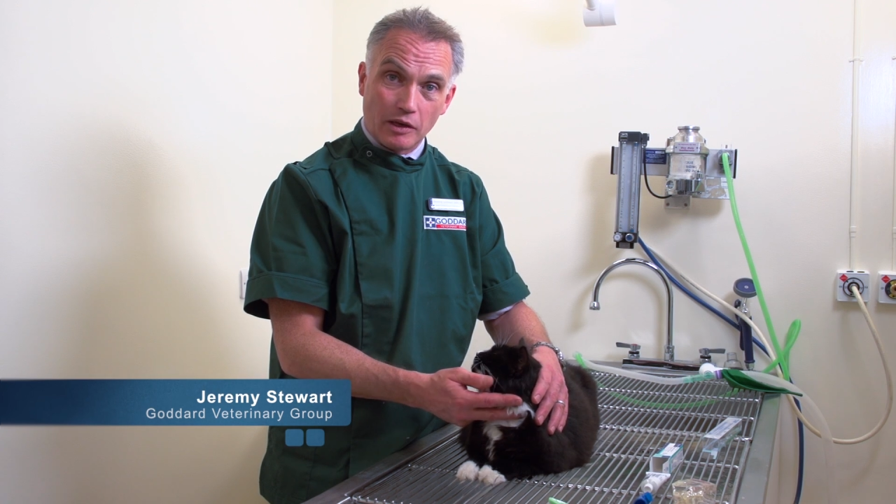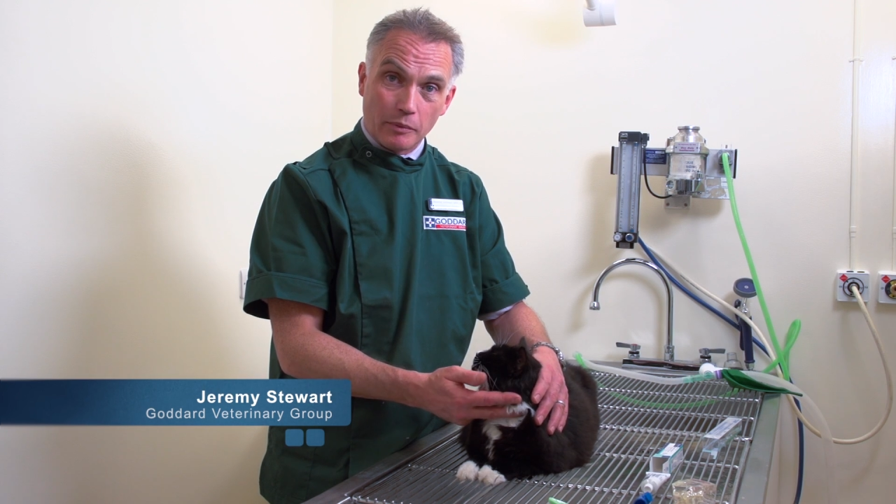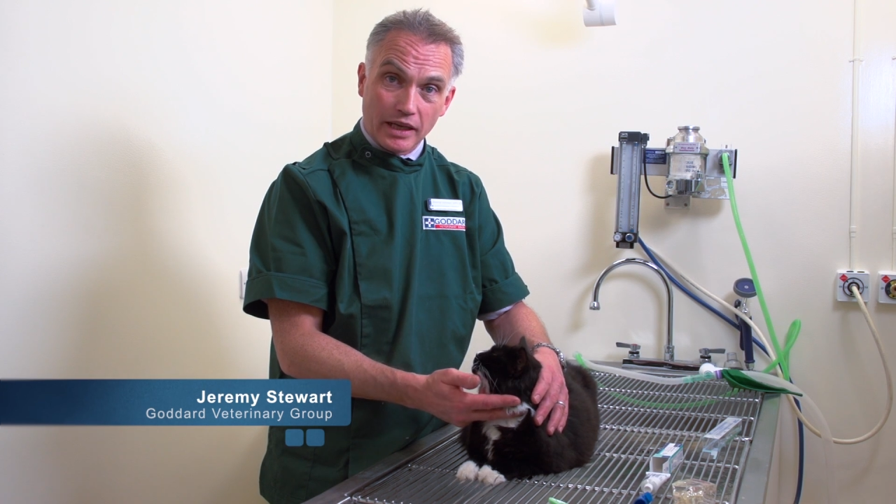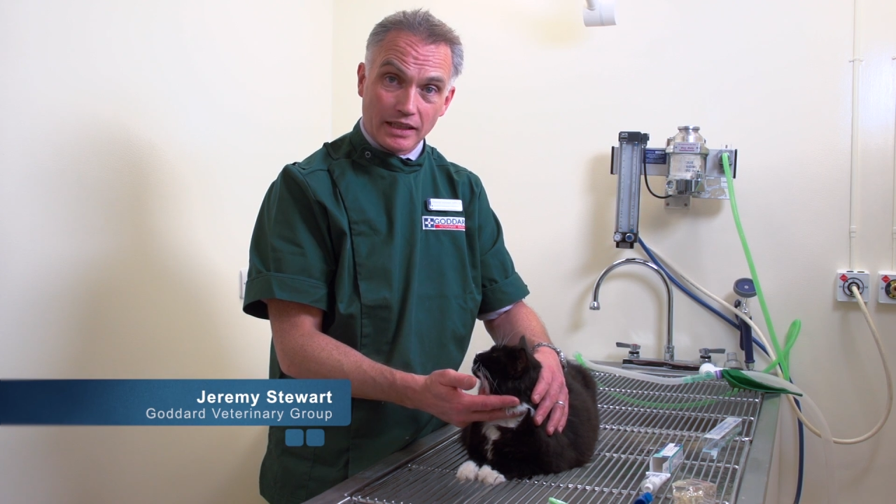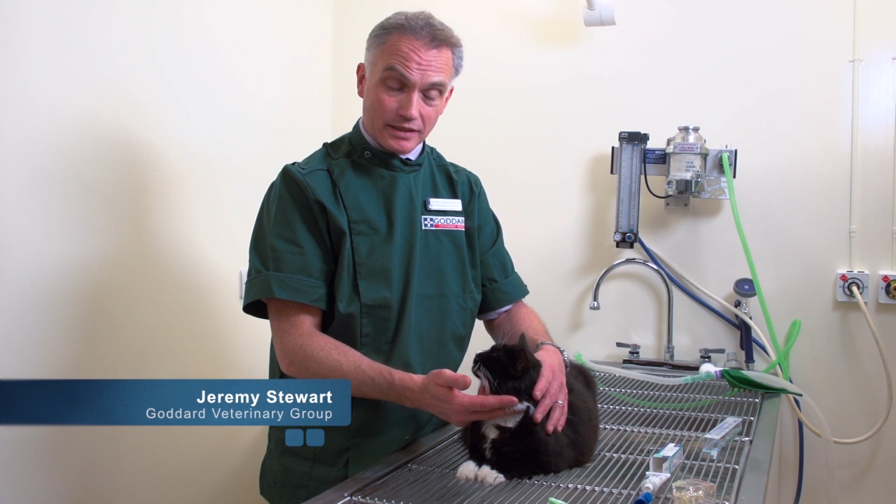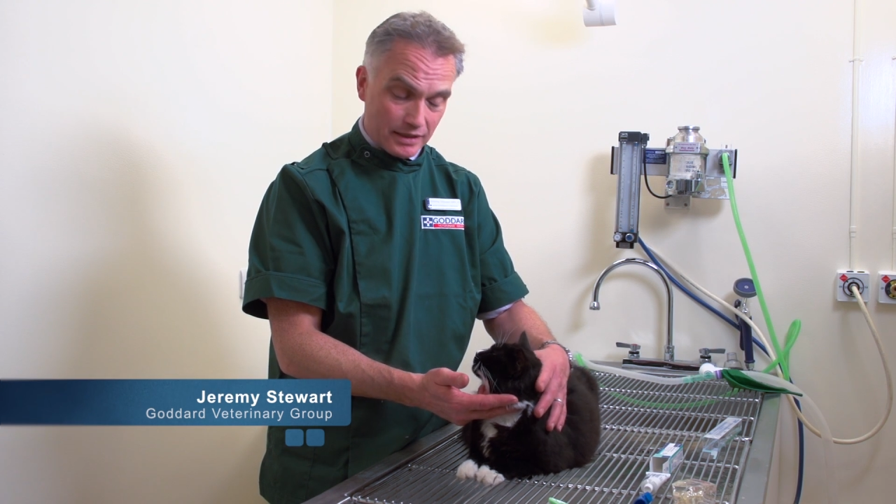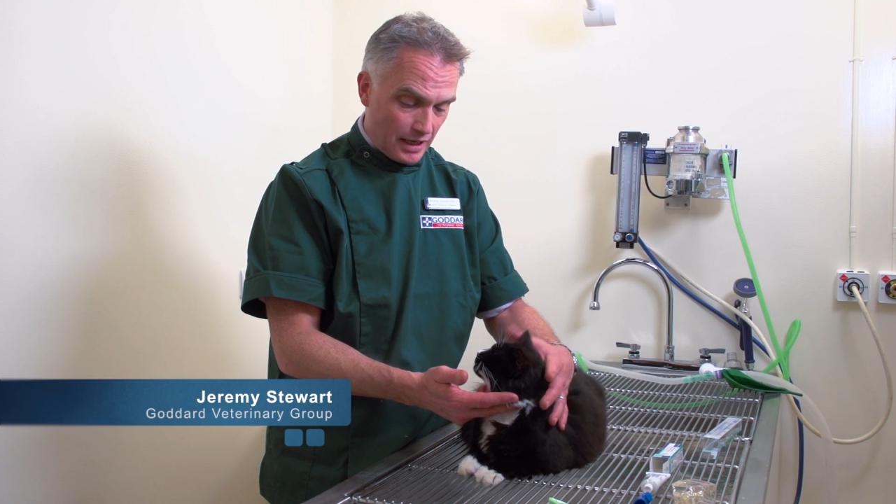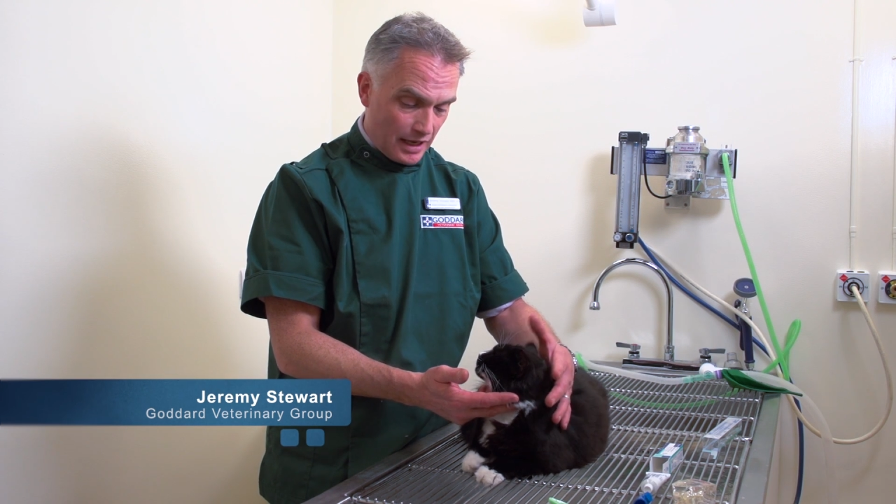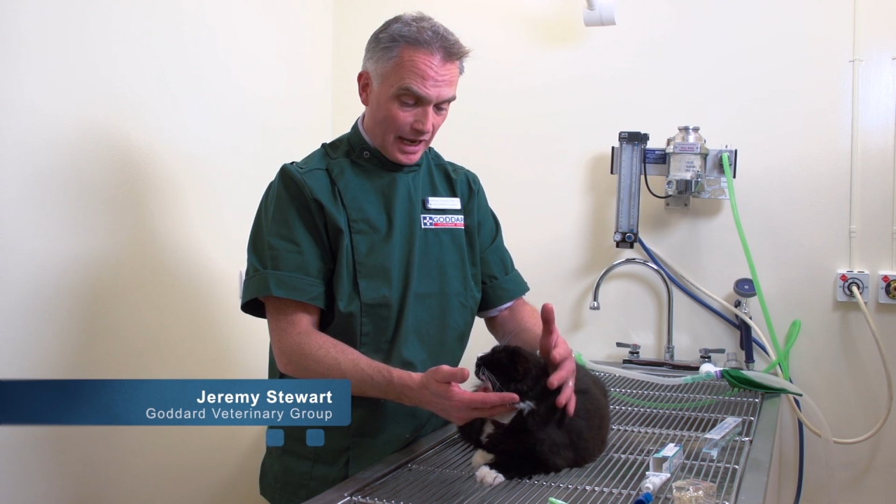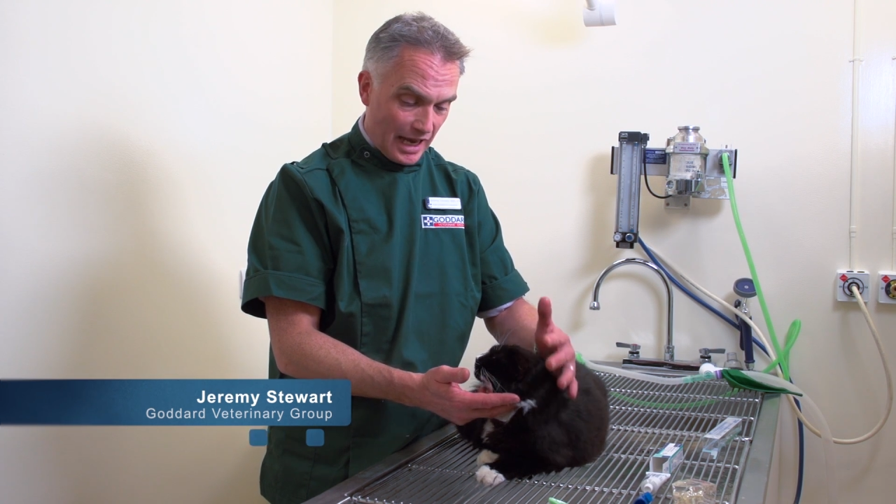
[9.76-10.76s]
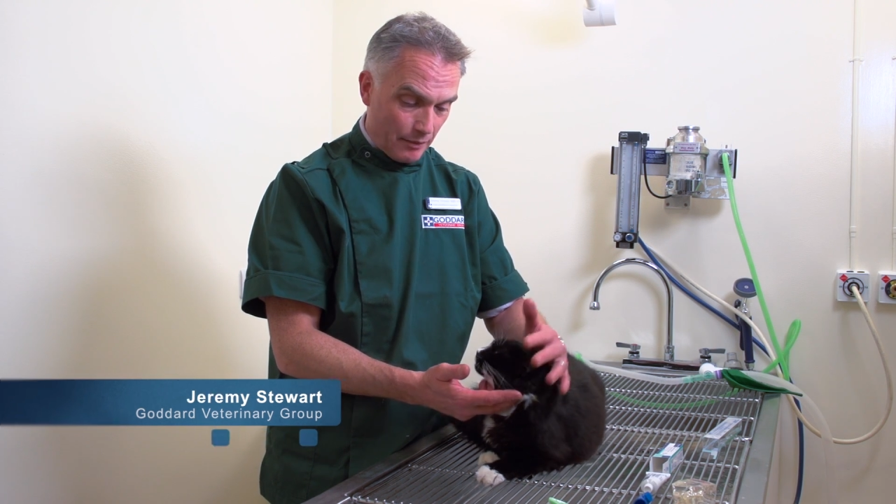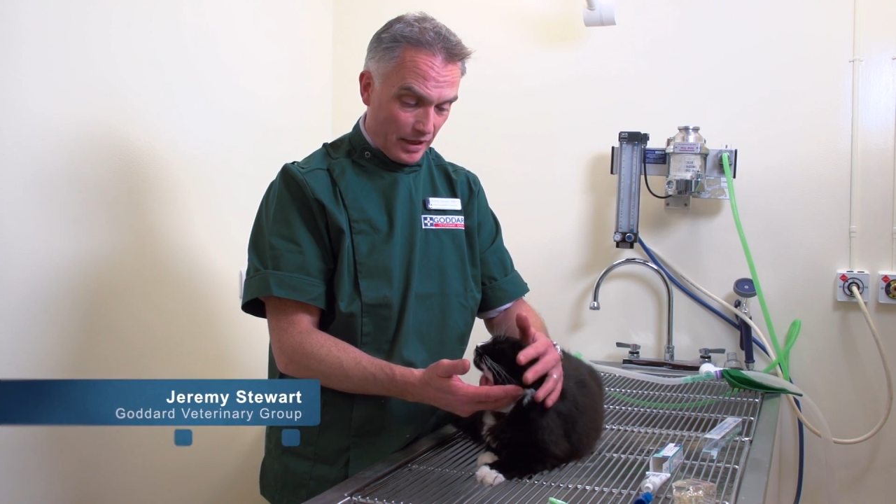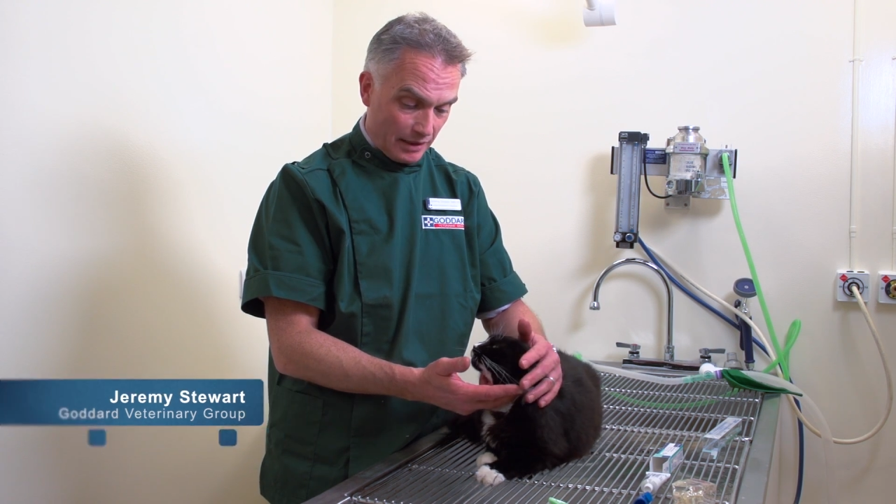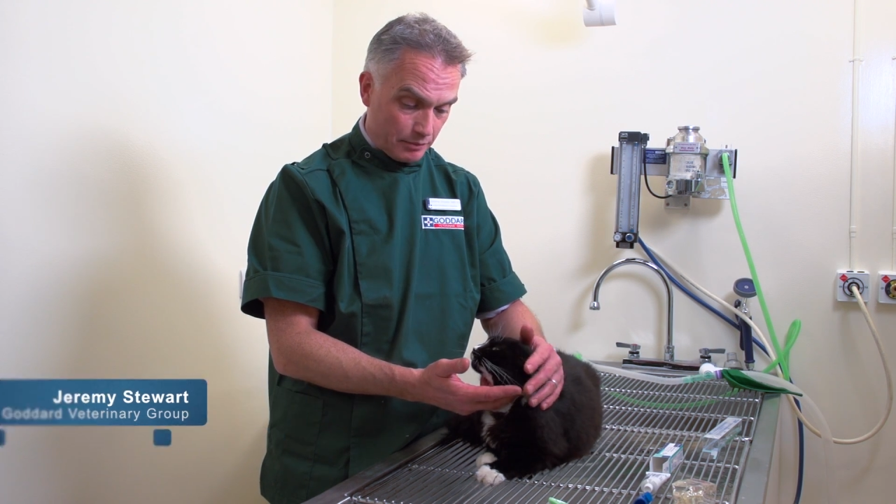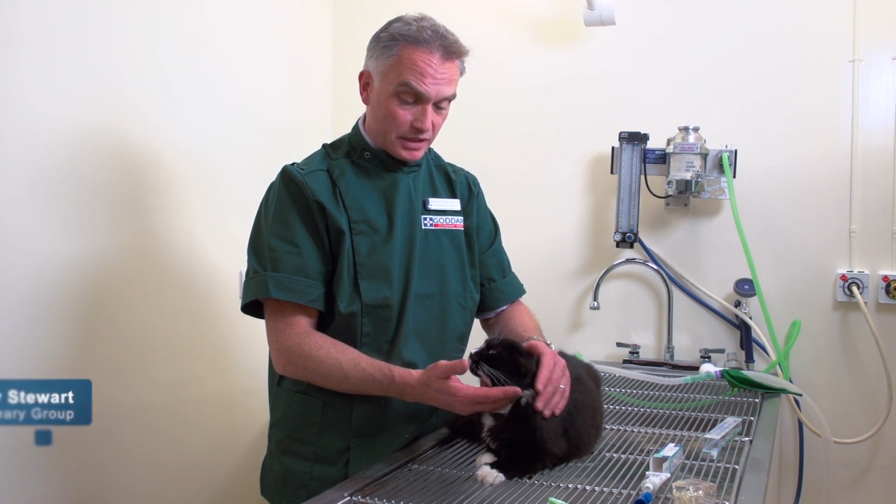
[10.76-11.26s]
for our pets, and